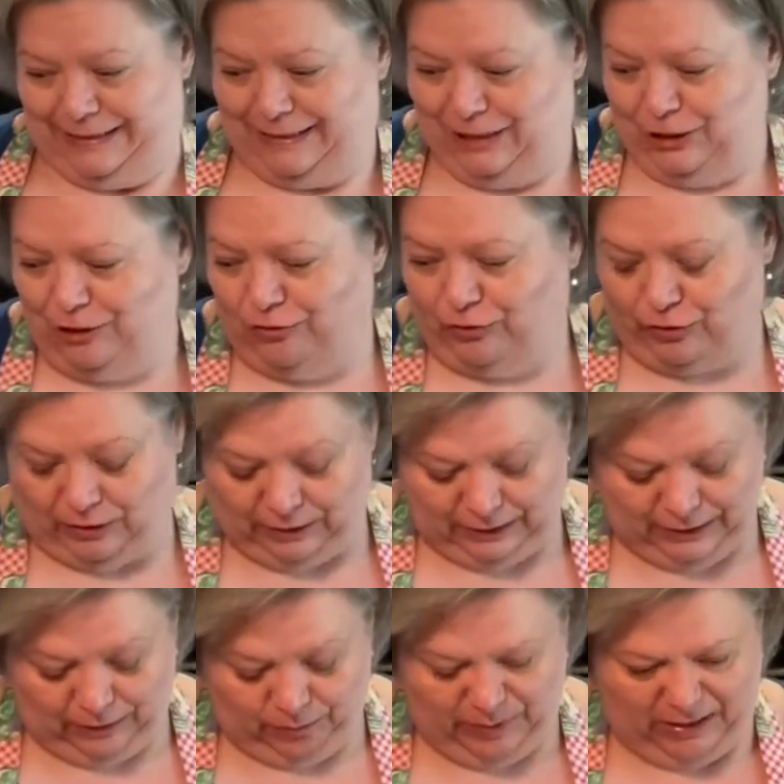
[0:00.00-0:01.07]
just for a
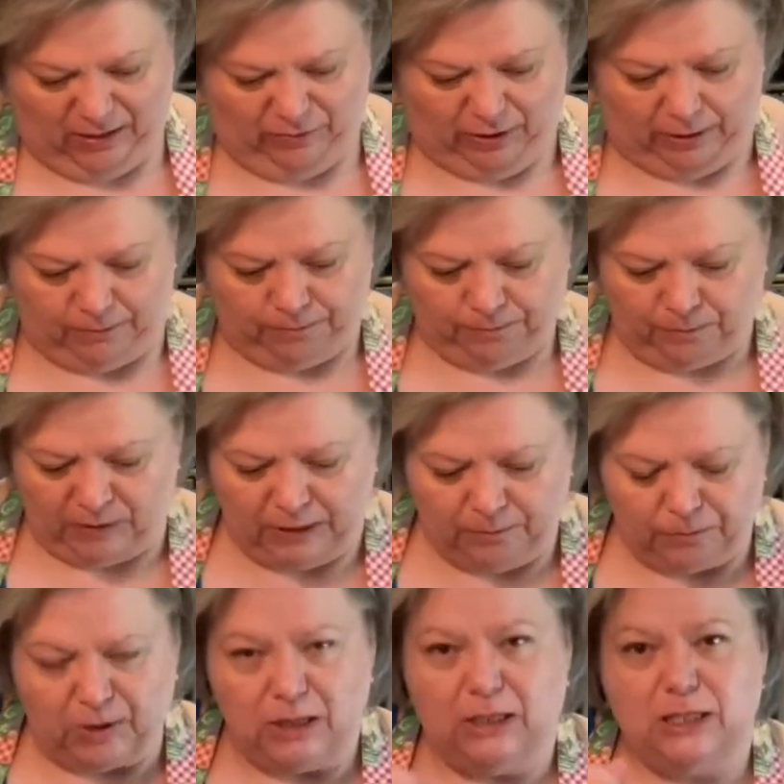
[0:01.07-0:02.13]
little bit of a
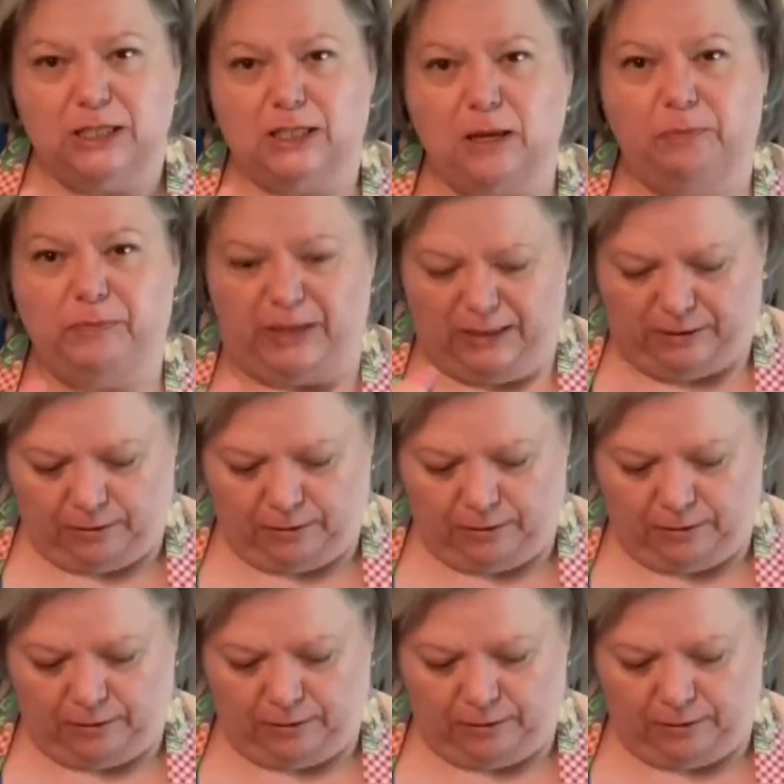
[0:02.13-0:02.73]
something.